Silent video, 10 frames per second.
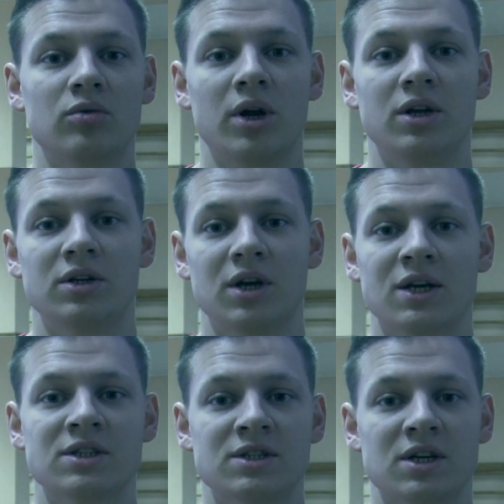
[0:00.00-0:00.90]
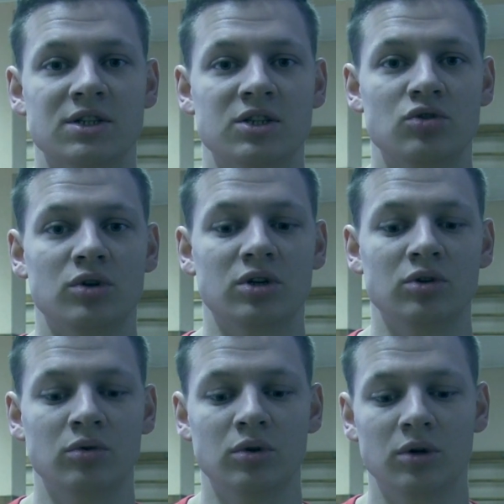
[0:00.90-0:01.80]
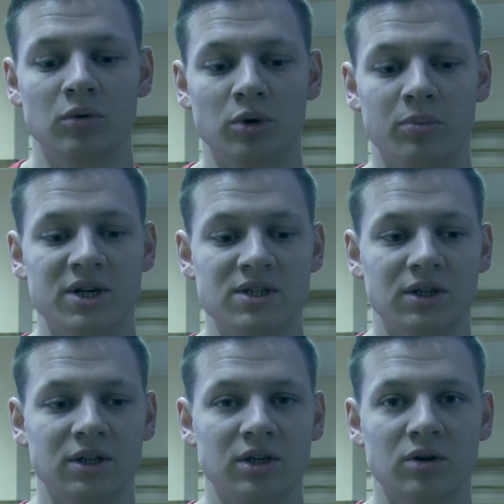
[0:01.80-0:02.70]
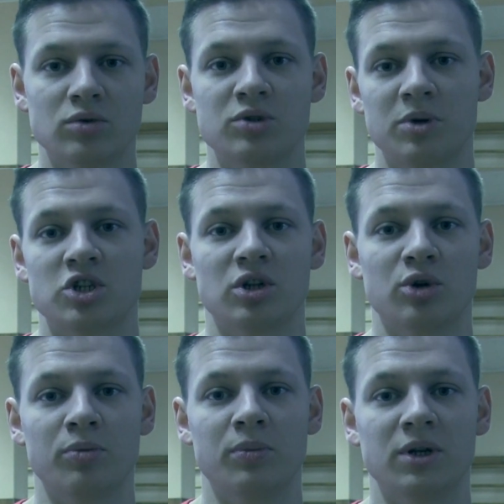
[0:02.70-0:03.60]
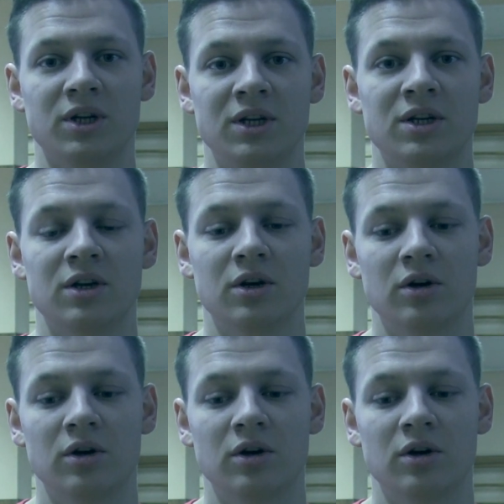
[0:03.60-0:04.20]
great exercise that you can do with basically no special equipment needed.